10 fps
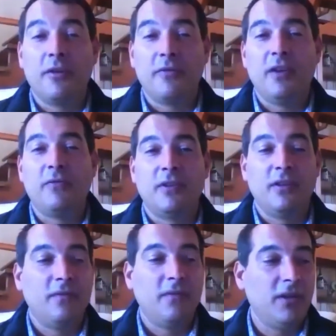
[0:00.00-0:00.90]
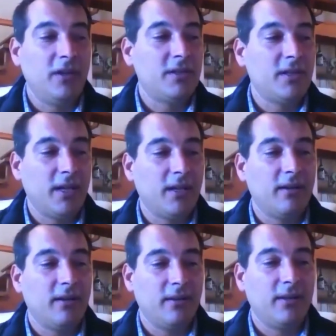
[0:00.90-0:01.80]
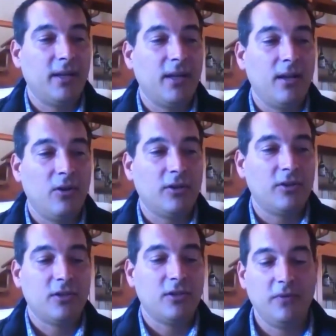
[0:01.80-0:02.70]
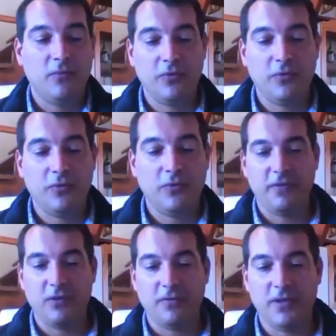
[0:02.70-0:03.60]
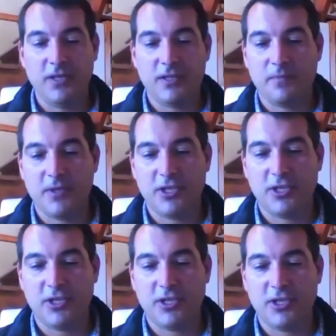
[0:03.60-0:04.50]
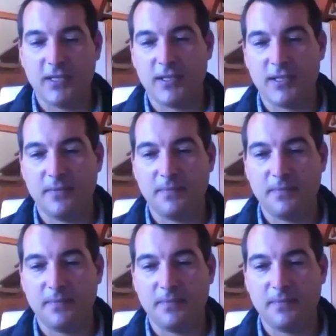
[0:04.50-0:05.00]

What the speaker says: of effort in the vineyards. Like a lot. So we've got a few of these machines that's